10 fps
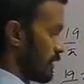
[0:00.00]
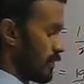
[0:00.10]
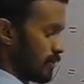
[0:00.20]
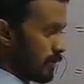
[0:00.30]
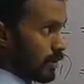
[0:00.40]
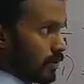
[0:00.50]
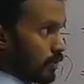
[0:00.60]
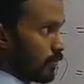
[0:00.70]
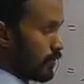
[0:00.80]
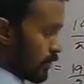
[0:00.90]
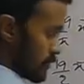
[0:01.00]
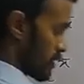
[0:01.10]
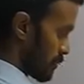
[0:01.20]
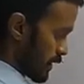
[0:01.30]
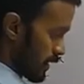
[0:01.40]
19 Y bar over
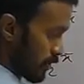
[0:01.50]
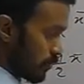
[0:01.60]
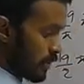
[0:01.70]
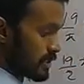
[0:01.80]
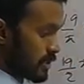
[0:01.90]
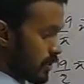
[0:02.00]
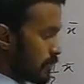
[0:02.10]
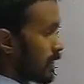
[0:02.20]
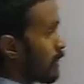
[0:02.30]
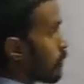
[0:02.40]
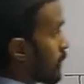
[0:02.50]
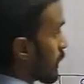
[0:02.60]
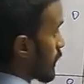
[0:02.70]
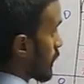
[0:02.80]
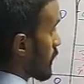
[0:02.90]
2. So I'm taking 2 as the common
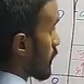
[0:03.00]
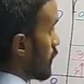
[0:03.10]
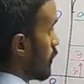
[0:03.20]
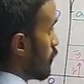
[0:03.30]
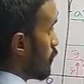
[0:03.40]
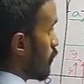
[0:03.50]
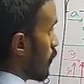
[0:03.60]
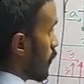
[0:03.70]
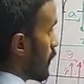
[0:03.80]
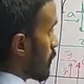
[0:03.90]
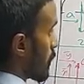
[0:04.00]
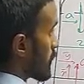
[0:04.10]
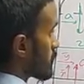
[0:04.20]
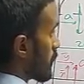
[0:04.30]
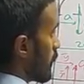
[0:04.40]
denominator. I get
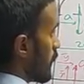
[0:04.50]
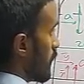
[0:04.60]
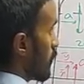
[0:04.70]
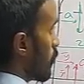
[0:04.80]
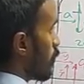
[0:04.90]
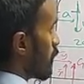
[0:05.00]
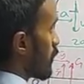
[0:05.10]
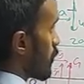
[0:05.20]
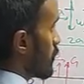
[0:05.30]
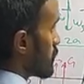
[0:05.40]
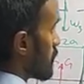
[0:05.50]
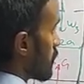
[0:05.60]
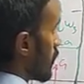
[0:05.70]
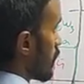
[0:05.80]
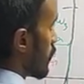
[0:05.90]
4A plus A over 2
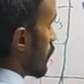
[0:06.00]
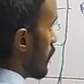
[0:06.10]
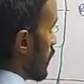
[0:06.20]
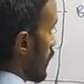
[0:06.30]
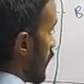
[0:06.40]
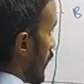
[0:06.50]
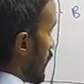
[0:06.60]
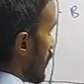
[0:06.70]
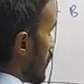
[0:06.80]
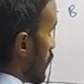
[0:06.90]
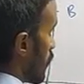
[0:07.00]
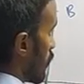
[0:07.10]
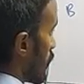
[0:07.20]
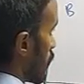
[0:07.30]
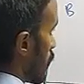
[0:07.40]
is equal to
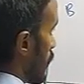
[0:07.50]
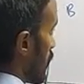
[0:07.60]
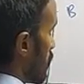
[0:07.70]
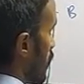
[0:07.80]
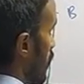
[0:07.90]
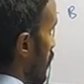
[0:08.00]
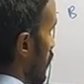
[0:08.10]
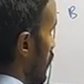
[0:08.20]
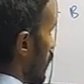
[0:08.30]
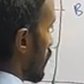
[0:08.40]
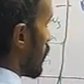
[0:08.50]
19 over 2 Y bar,